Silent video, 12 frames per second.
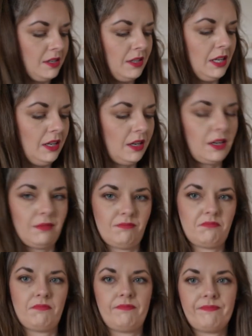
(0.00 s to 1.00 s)
Like,
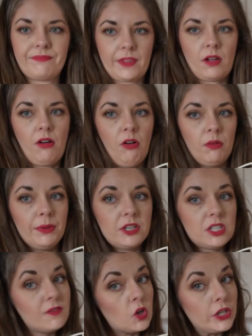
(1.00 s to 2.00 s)
a whole
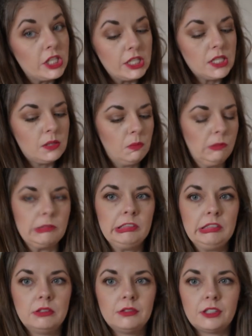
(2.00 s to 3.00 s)
bunch of oranges.
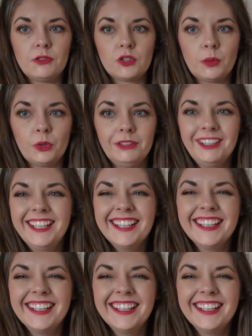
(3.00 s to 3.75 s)
Whoop, don't drop one.